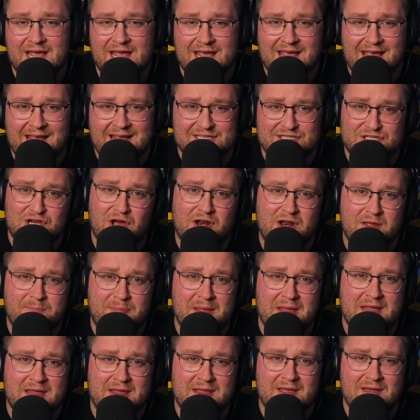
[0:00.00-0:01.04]
It's got to
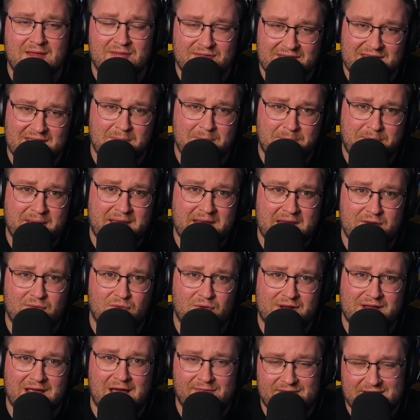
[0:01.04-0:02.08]
be the Imperial
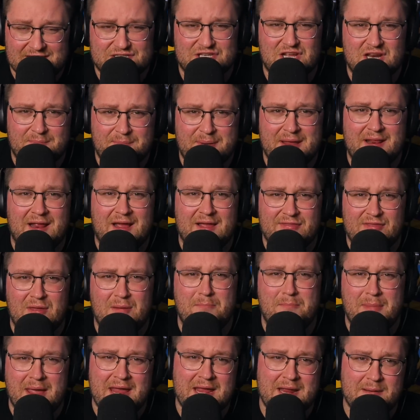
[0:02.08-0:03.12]
Guard. That's going to be like the
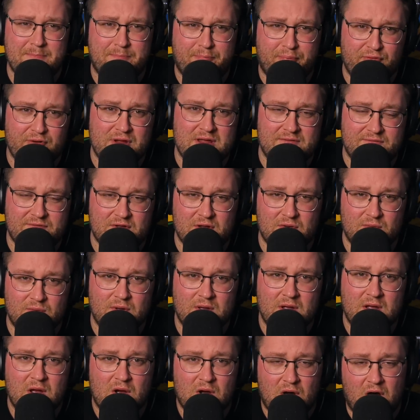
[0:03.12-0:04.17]
main preview
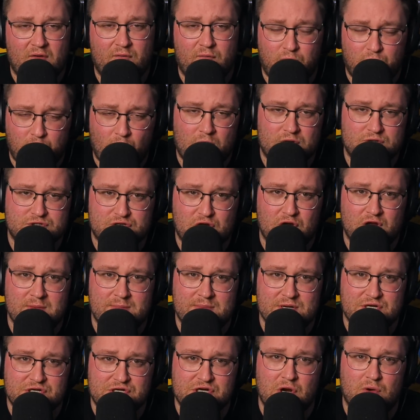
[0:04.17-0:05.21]
of what's going to be
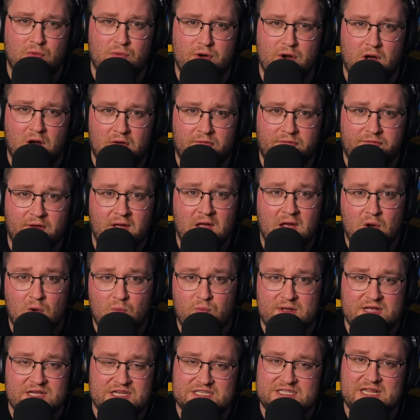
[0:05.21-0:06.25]
shown off. We
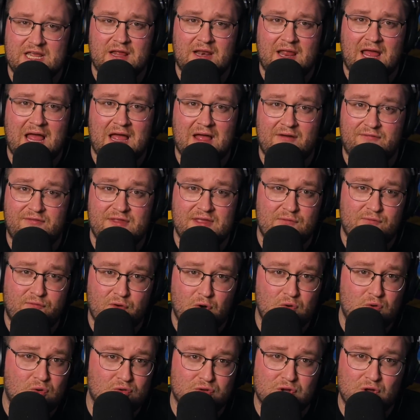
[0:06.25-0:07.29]
still have the
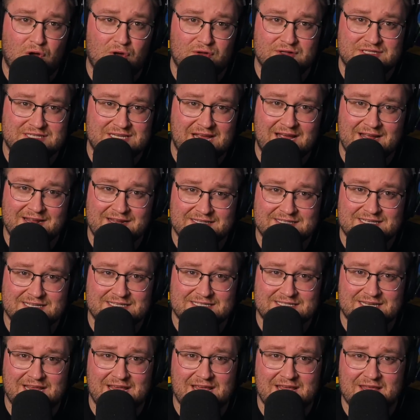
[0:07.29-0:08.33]
Rogal tank to
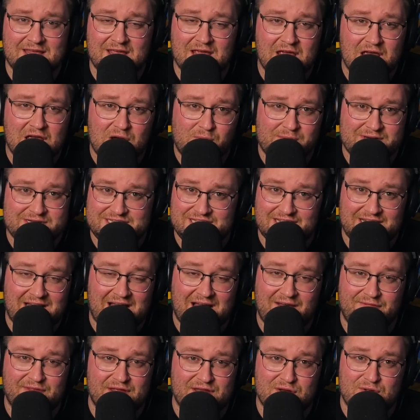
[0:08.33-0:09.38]
see. We still
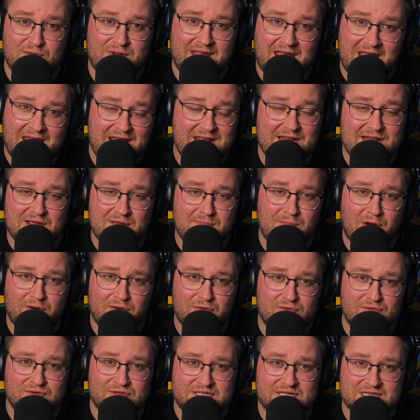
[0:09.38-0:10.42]
have the new Cadia
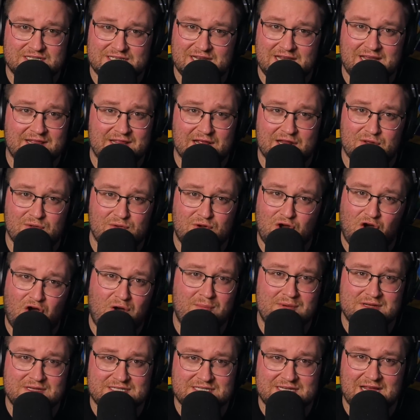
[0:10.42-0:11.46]
models to see, the new
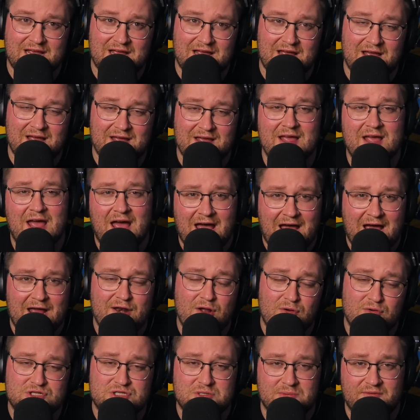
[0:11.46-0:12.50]
Commissar. I
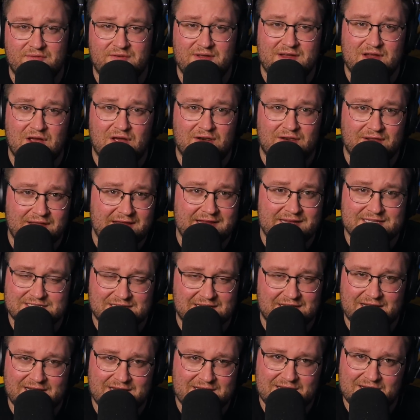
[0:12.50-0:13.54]
know some of it got leaked,
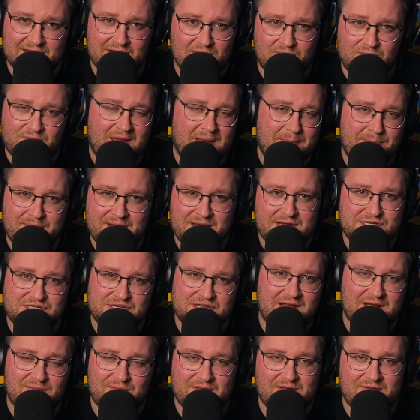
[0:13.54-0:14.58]
like, you know, that picture
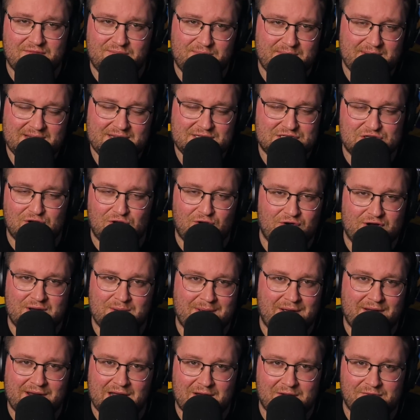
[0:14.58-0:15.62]
that we've been talking
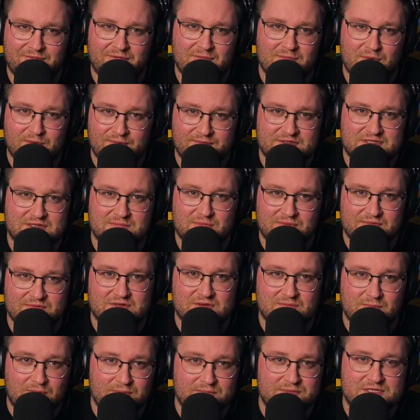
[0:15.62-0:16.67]
about now for months and months and
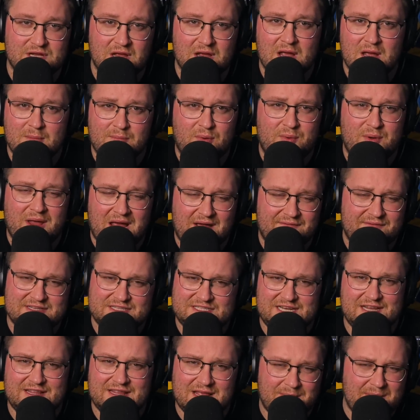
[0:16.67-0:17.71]
months, but we haven't
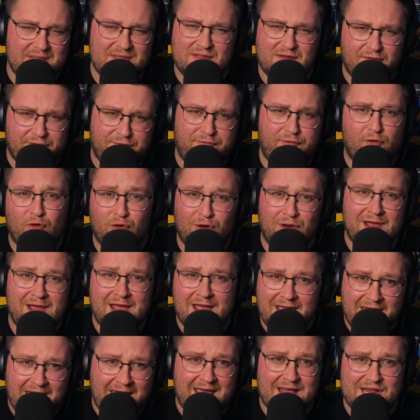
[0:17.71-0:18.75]
seen them in the full
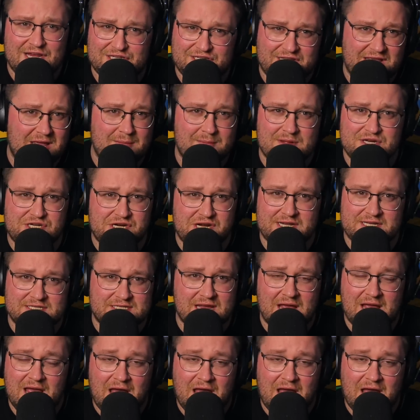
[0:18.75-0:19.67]
HD images.